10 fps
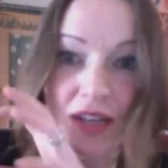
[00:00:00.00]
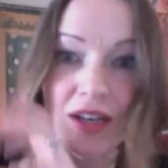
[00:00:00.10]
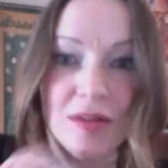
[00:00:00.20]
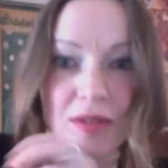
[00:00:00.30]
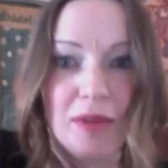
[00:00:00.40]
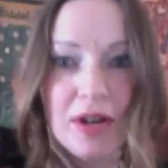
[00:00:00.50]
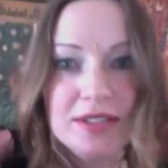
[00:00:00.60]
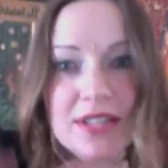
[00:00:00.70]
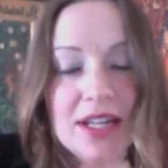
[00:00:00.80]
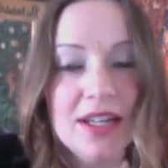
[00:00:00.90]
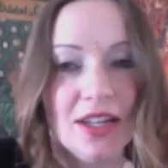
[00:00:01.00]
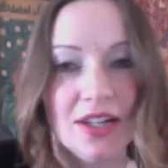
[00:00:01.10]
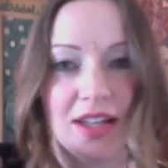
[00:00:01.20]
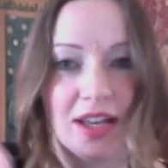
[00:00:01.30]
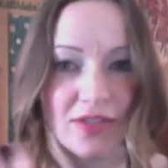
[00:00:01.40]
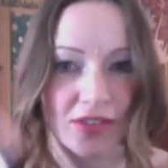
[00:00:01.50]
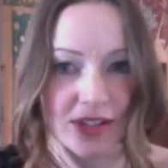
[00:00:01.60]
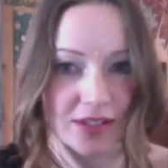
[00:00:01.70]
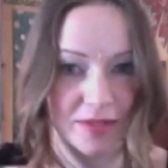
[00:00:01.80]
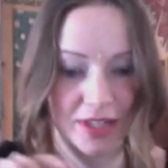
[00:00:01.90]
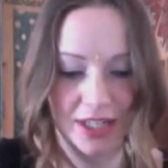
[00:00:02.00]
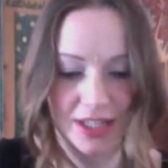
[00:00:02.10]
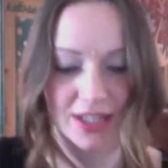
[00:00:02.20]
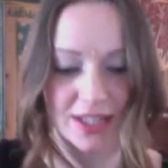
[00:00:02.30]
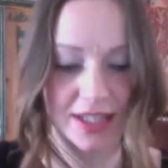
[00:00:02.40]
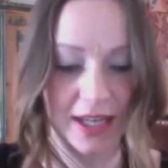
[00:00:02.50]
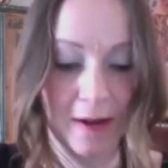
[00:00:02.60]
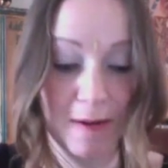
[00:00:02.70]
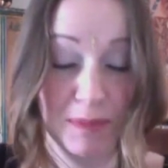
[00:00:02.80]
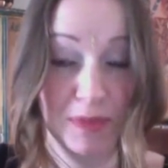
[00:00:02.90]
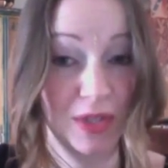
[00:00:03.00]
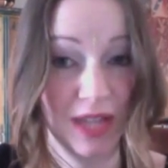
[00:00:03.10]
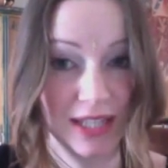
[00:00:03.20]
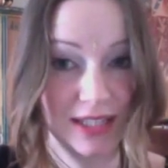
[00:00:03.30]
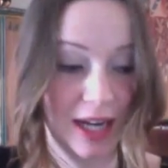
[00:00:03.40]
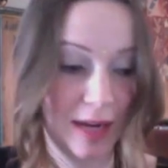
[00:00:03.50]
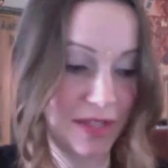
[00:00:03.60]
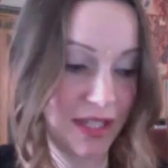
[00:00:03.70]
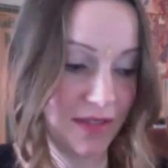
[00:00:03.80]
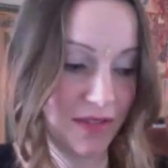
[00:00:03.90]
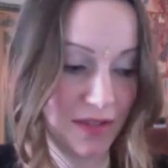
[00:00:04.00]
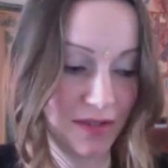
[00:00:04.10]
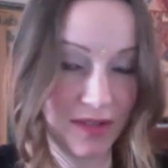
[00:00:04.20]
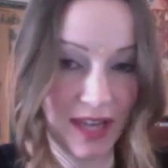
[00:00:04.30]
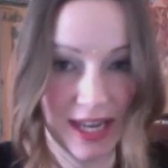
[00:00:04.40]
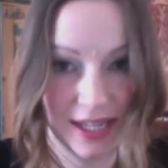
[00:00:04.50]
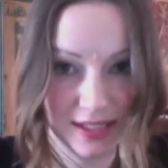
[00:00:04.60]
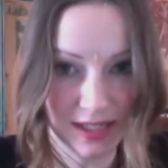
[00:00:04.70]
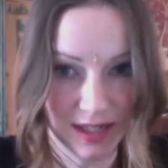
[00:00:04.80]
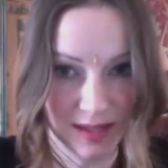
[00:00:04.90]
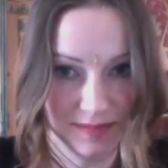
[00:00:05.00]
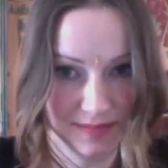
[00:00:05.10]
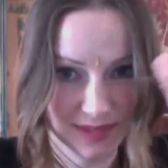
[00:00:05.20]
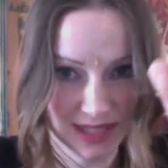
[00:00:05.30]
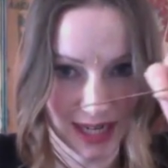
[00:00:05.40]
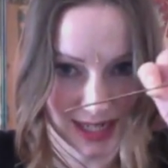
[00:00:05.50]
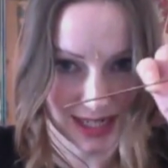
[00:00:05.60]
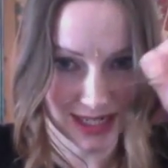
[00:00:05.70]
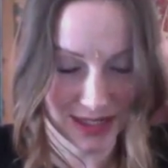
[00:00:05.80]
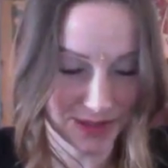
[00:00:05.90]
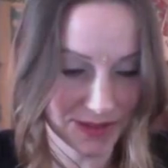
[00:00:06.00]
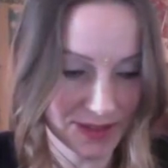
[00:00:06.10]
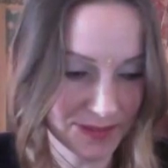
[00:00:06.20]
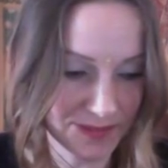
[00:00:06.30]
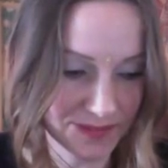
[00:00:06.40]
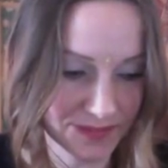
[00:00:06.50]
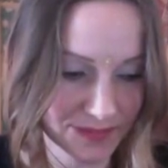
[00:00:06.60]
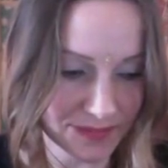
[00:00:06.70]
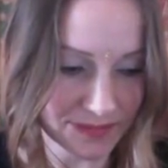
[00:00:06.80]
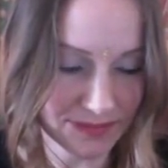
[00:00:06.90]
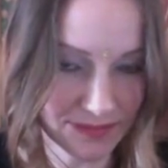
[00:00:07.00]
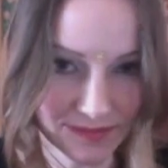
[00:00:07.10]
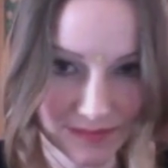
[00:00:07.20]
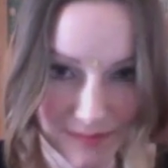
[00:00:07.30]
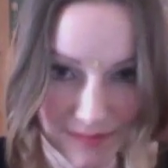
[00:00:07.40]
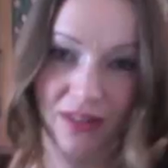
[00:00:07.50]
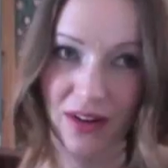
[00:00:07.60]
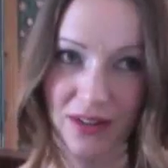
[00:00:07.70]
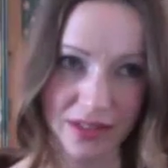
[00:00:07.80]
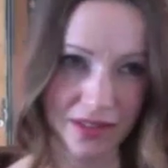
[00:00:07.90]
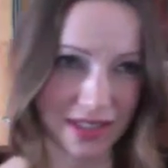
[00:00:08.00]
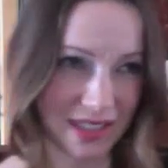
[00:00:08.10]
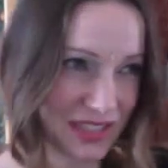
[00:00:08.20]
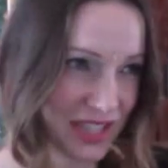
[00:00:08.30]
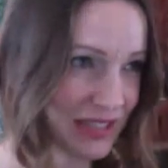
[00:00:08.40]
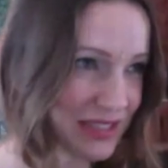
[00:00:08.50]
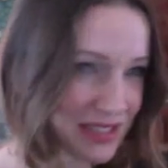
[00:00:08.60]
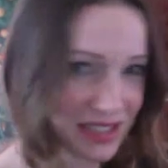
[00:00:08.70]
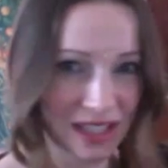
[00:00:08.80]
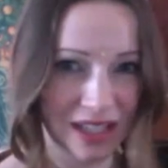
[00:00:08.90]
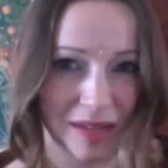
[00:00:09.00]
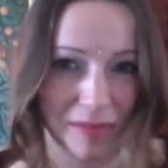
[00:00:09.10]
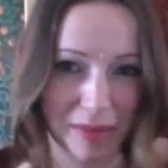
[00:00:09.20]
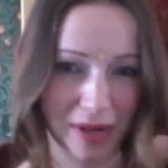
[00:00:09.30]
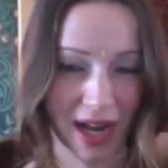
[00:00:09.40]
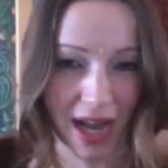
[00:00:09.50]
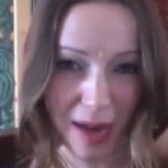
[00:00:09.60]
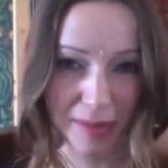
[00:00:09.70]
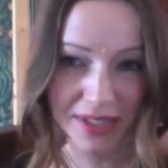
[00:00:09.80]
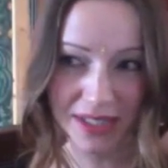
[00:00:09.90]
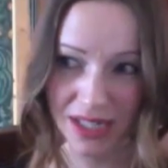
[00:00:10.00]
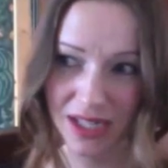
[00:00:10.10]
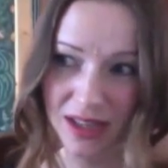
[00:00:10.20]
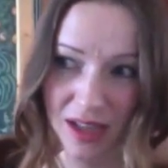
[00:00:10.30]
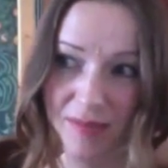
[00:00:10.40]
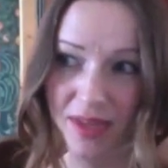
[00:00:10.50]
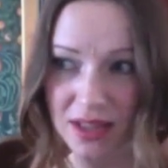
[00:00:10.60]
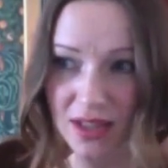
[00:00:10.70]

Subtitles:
with them all sitting in there like for this one, I did this. So that's an option if you hate tiny needles. Also, I suggest perhaps knitting them in